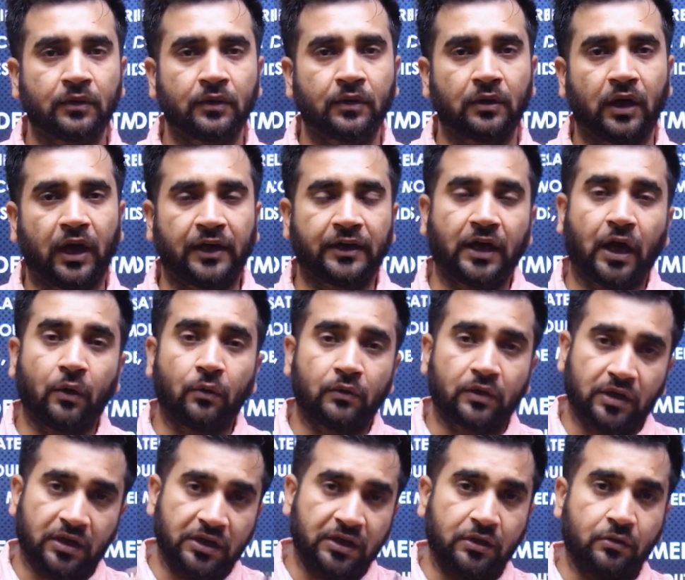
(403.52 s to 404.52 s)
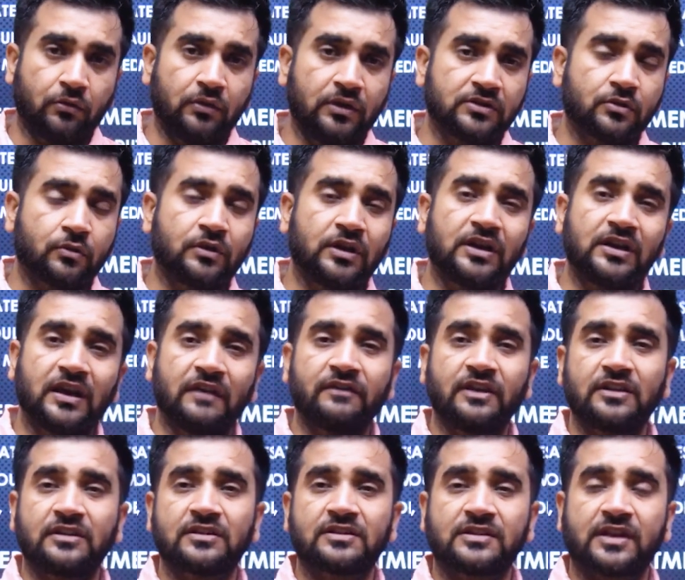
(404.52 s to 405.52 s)
And now EU is only levying
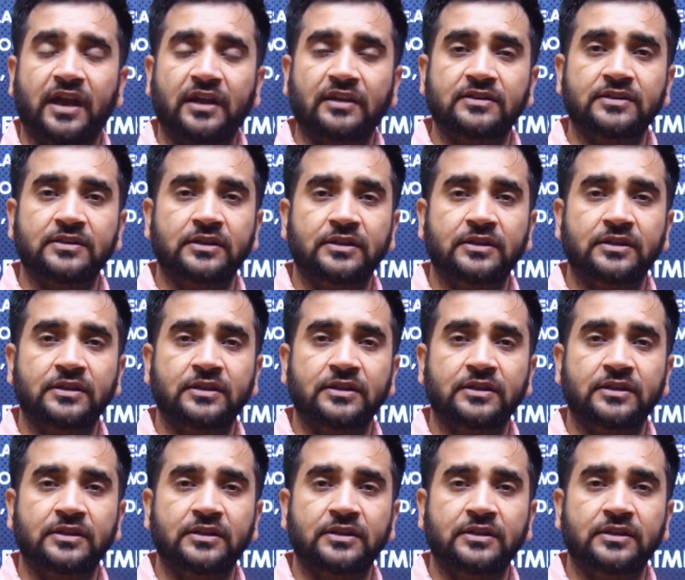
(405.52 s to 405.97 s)
this tax.